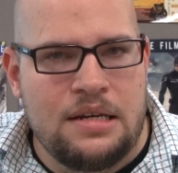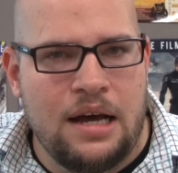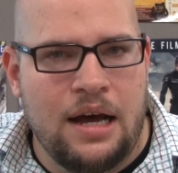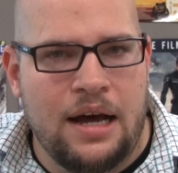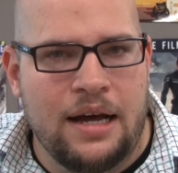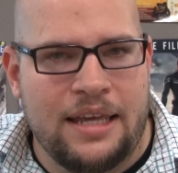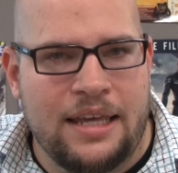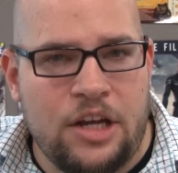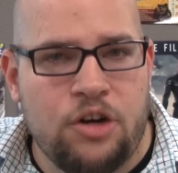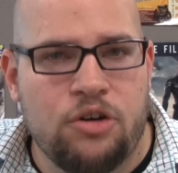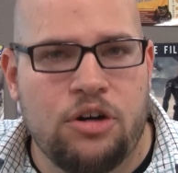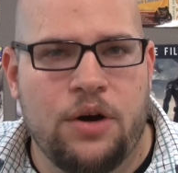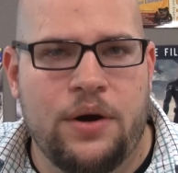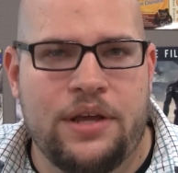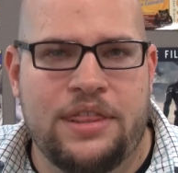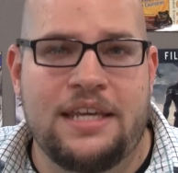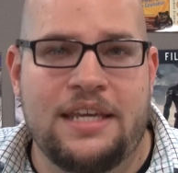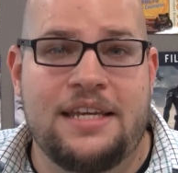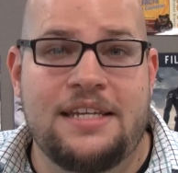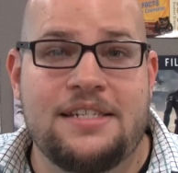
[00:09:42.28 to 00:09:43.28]
uh, hero,
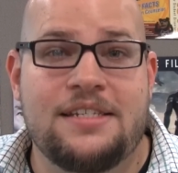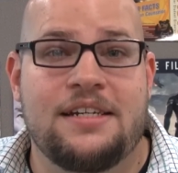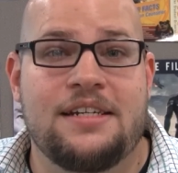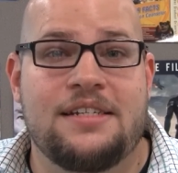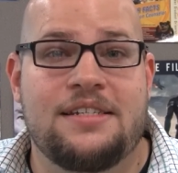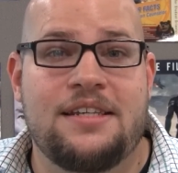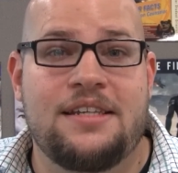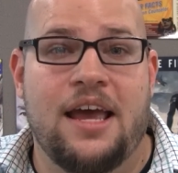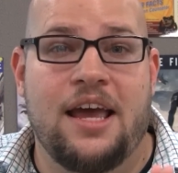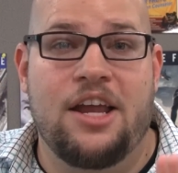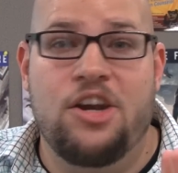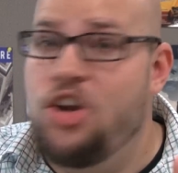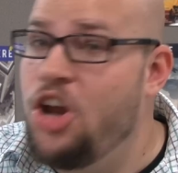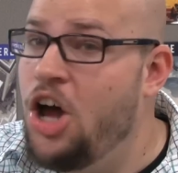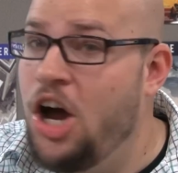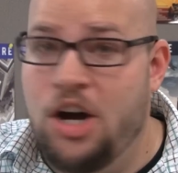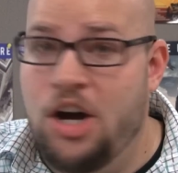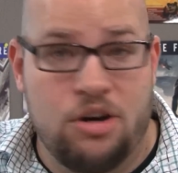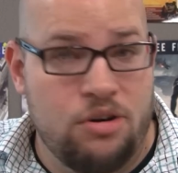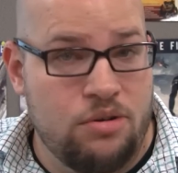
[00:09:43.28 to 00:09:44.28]
I think he's going to say
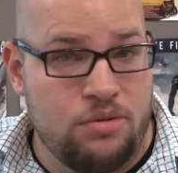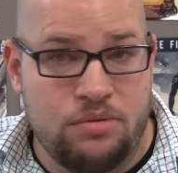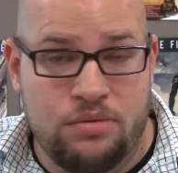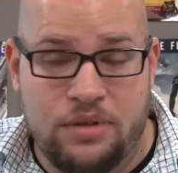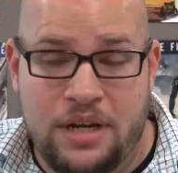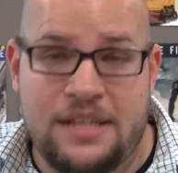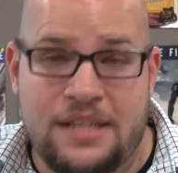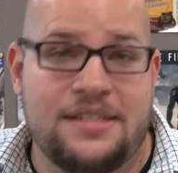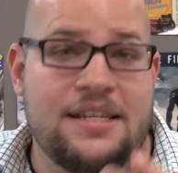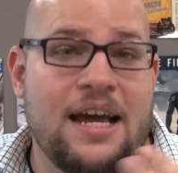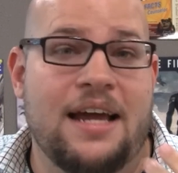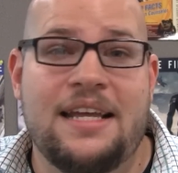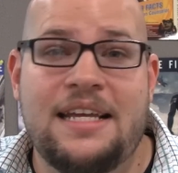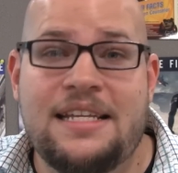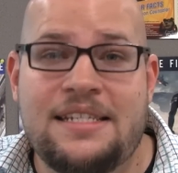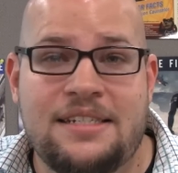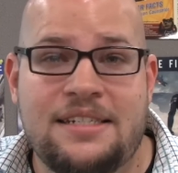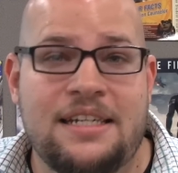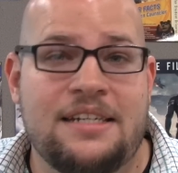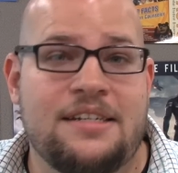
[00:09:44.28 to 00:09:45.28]
no, and his gut
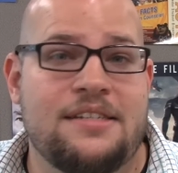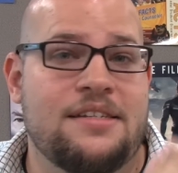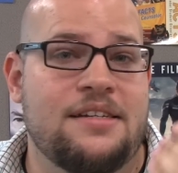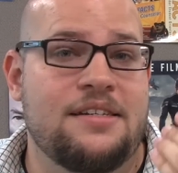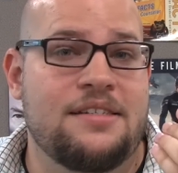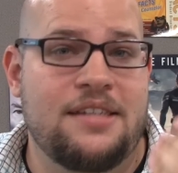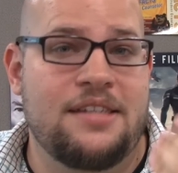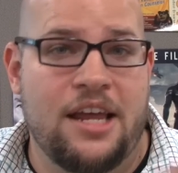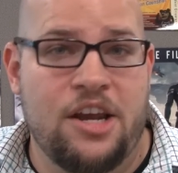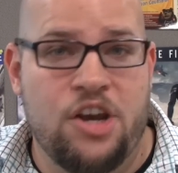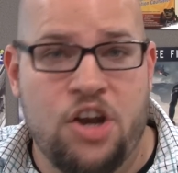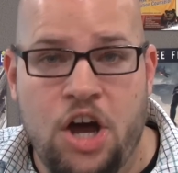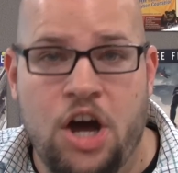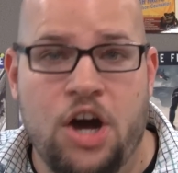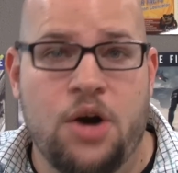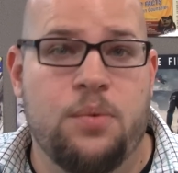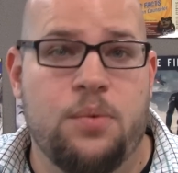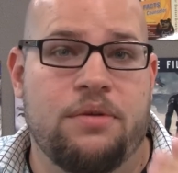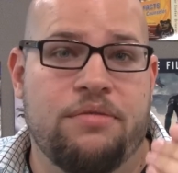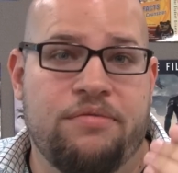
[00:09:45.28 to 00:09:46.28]
instinct is going to say
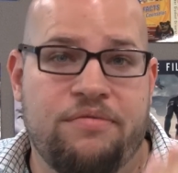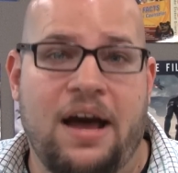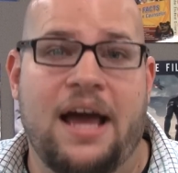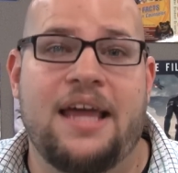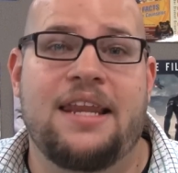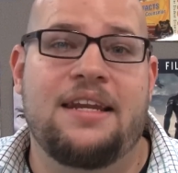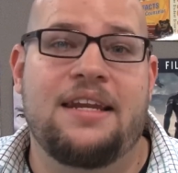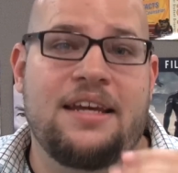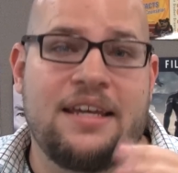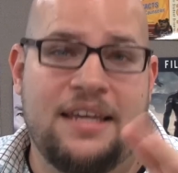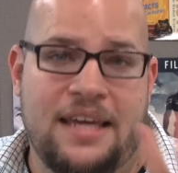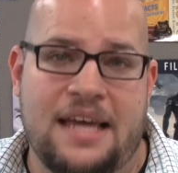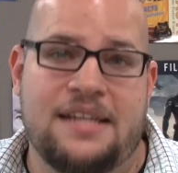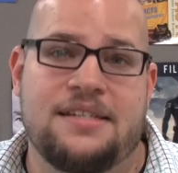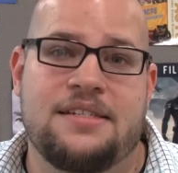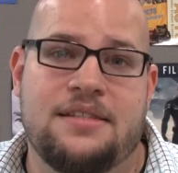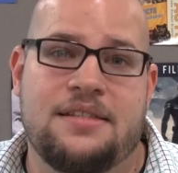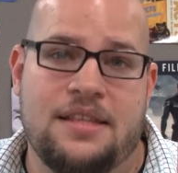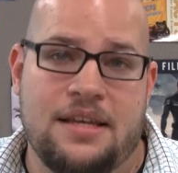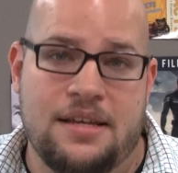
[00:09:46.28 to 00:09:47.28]
no, we're fighting
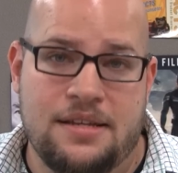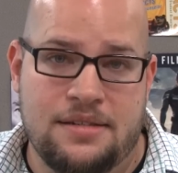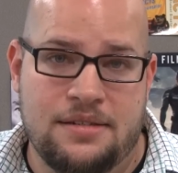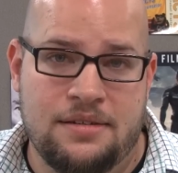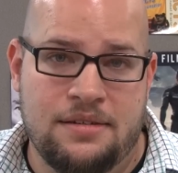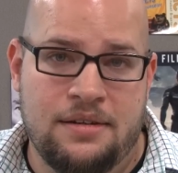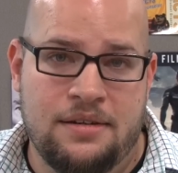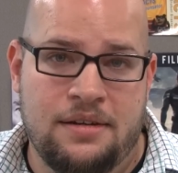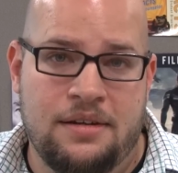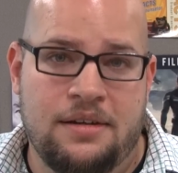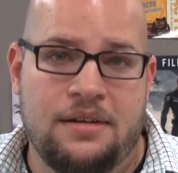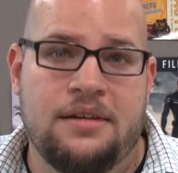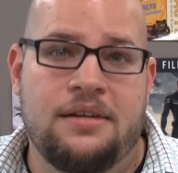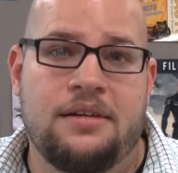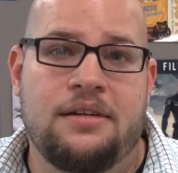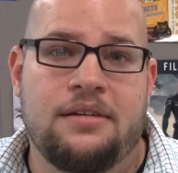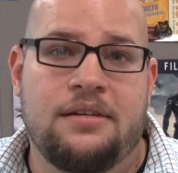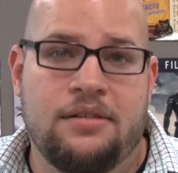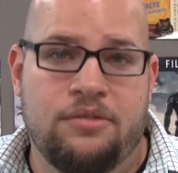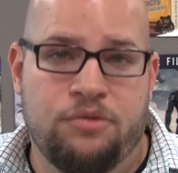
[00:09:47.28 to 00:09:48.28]
against this.
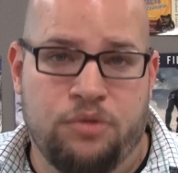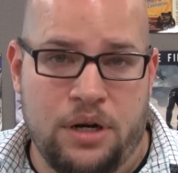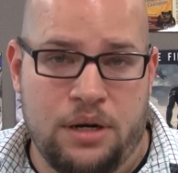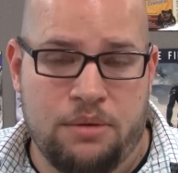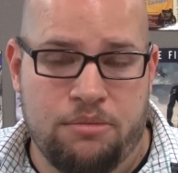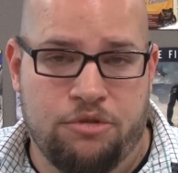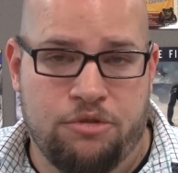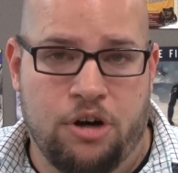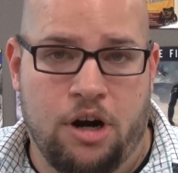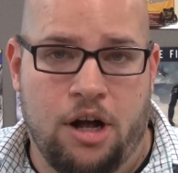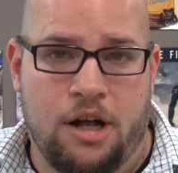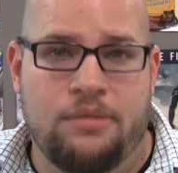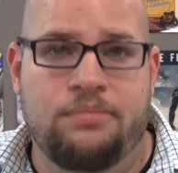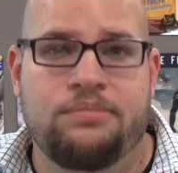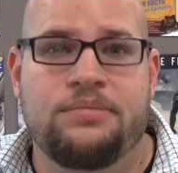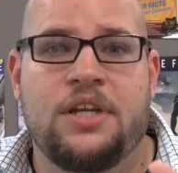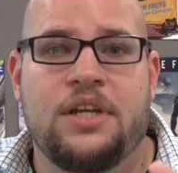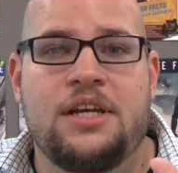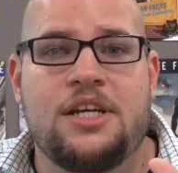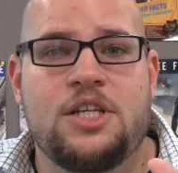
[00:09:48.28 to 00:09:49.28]
Freedom for all.
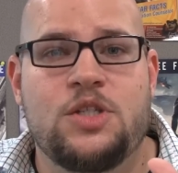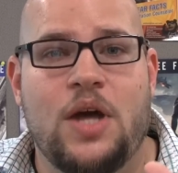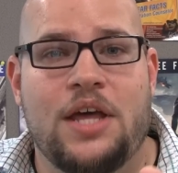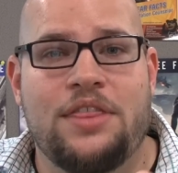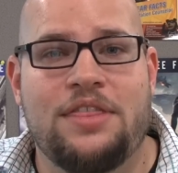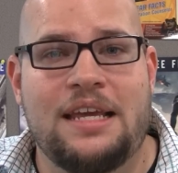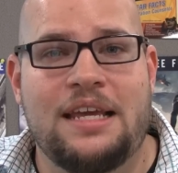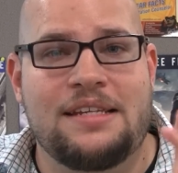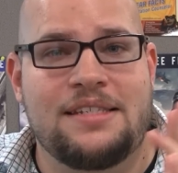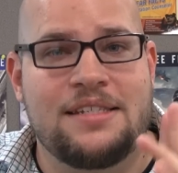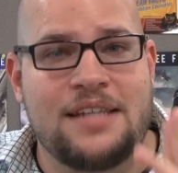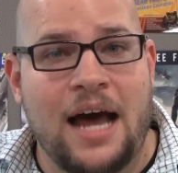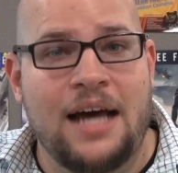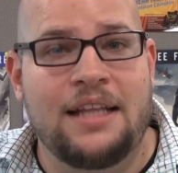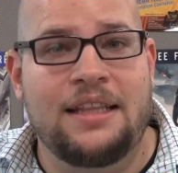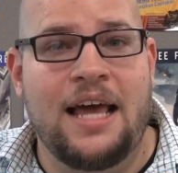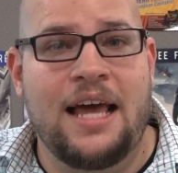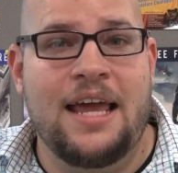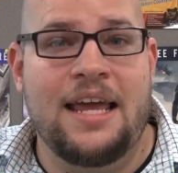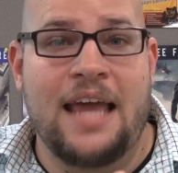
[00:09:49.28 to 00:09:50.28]
So I think
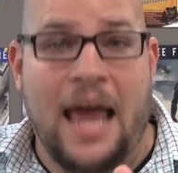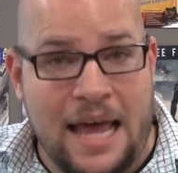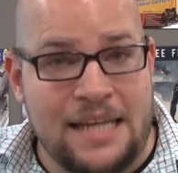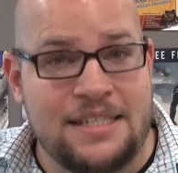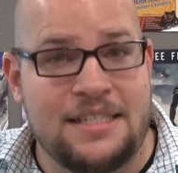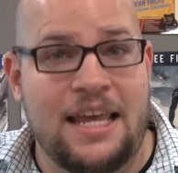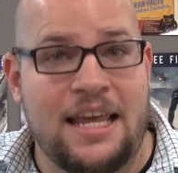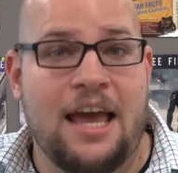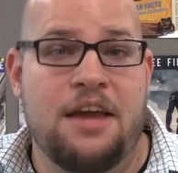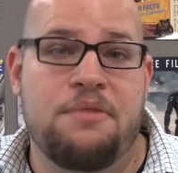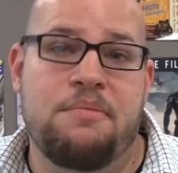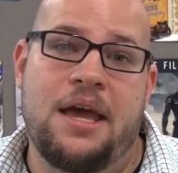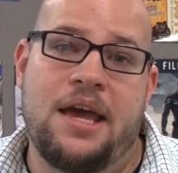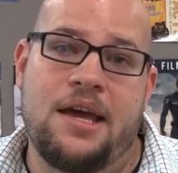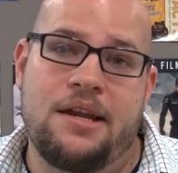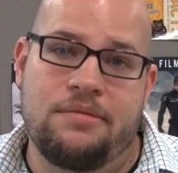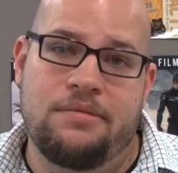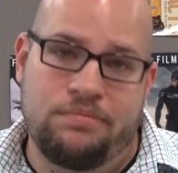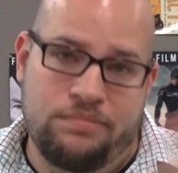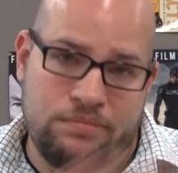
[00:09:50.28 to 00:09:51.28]
Scott Lang as the Ant
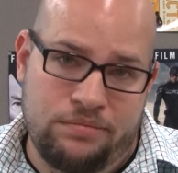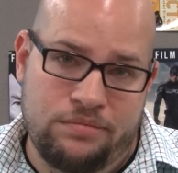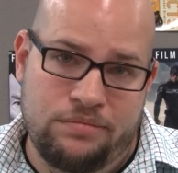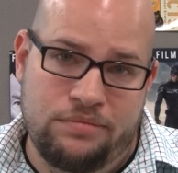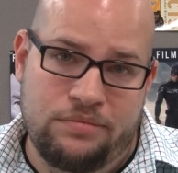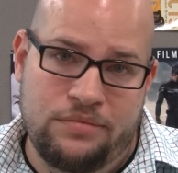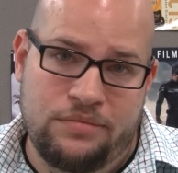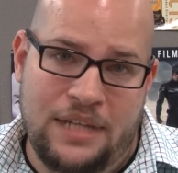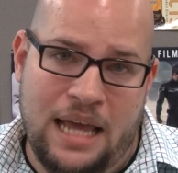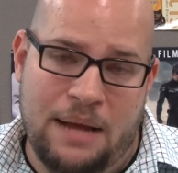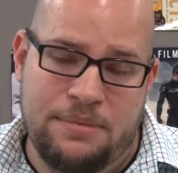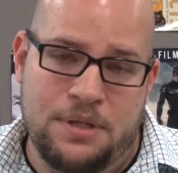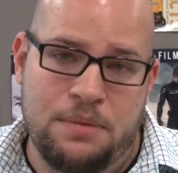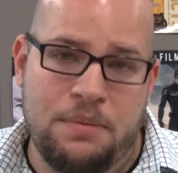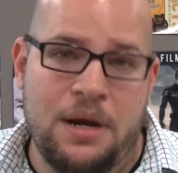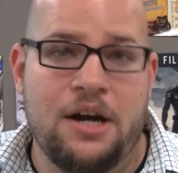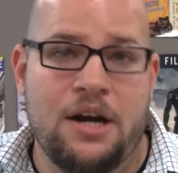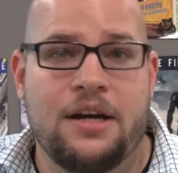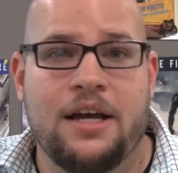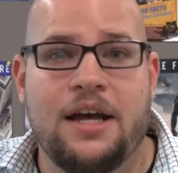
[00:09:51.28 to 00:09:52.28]
Man, Captain
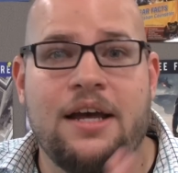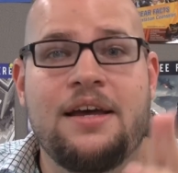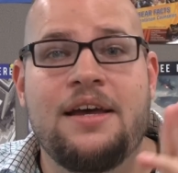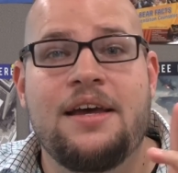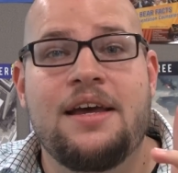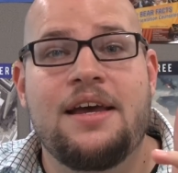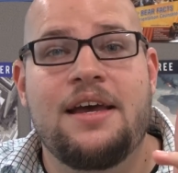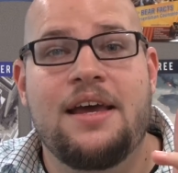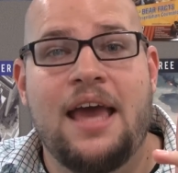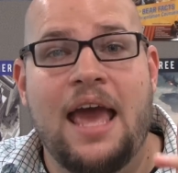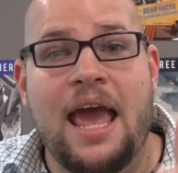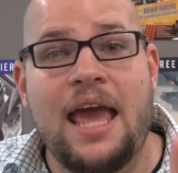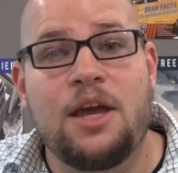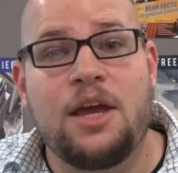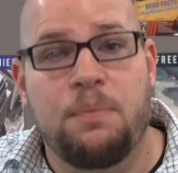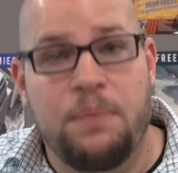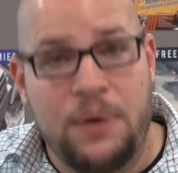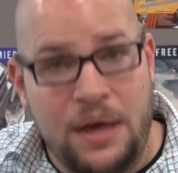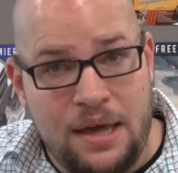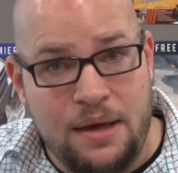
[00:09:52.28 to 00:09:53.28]
America,
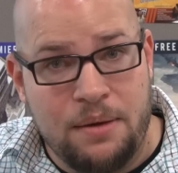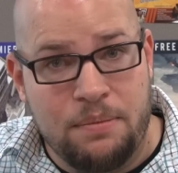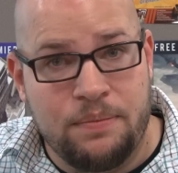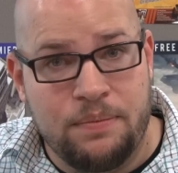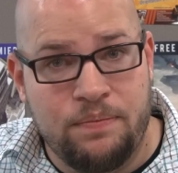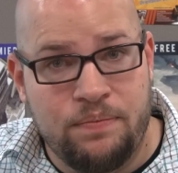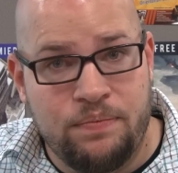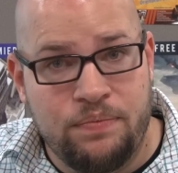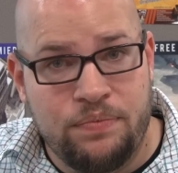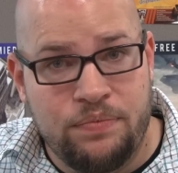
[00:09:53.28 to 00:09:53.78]
Hank Pym